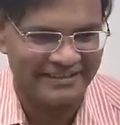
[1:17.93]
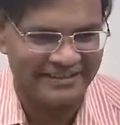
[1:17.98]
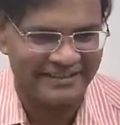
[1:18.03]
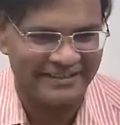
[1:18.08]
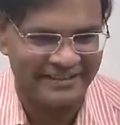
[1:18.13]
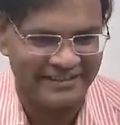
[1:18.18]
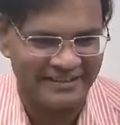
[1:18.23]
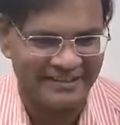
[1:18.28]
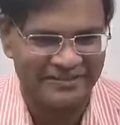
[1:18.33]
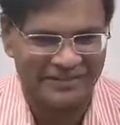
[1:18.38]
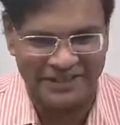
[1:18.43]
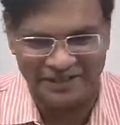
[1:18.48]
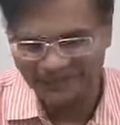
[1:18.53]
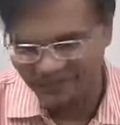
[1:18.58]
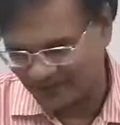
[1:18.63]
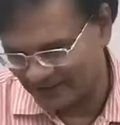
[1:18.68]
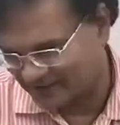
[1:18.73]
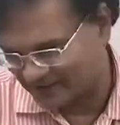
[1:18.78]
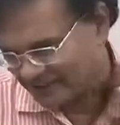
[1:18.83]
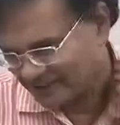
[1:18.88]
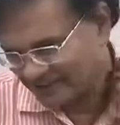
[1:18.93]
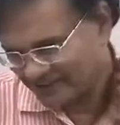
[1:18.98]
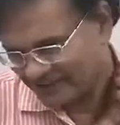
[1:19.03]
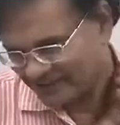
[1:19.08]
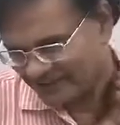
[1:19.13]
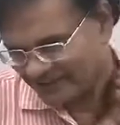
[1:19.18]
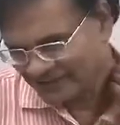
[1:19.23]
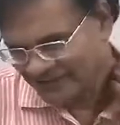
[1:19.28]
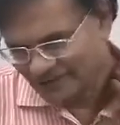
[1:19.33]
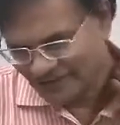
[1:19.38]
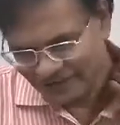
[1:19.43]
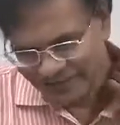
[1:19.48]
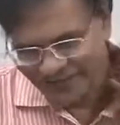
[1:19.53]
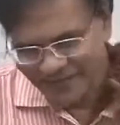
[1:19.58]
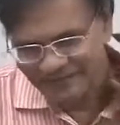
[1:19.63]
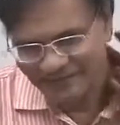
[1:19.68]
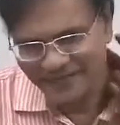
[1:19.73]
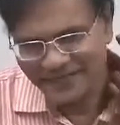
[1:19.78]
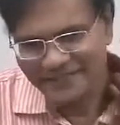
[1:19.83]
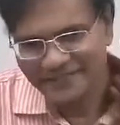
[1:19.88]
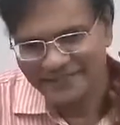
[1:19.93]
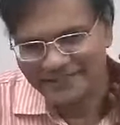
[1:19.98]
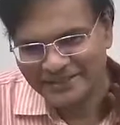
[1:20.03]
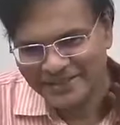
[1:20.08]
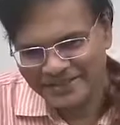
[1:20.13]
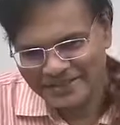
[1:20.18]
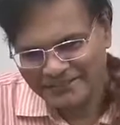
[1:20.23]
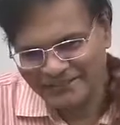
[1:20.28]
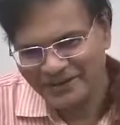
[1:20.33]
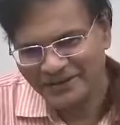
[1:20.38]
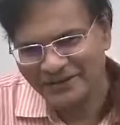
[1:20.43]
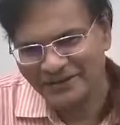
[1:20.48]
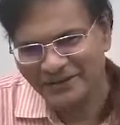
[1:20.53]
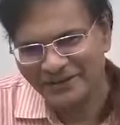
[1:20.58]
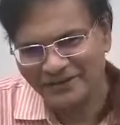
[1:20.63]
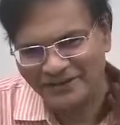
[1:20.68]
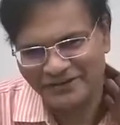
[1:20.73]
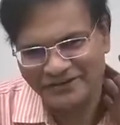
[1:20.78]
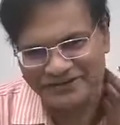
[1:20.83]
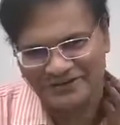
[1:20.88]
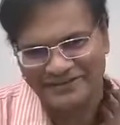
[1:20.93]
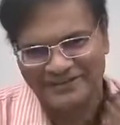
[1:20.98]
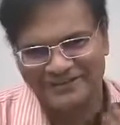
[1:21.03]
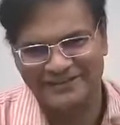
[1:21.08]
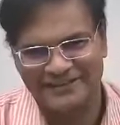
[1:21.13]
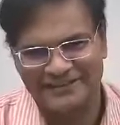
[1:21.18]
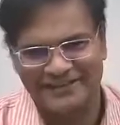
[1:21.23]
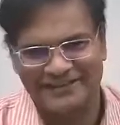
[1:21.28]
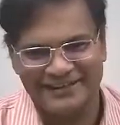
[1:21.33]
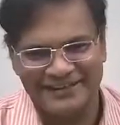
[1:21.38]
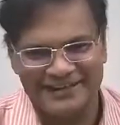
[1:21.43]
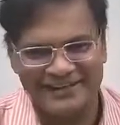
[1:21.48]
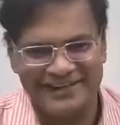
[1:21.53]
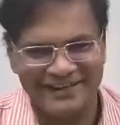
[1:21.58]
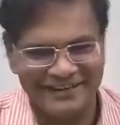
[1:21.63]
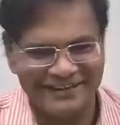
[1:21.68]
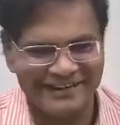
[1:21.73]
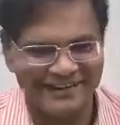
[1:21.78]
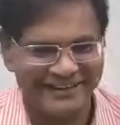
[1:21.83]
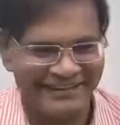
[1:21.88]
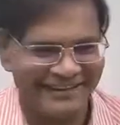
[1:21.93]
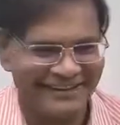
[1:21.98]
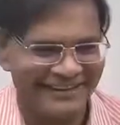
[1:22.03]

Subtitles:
It seems you don't have money, that's the reason we don't know, right?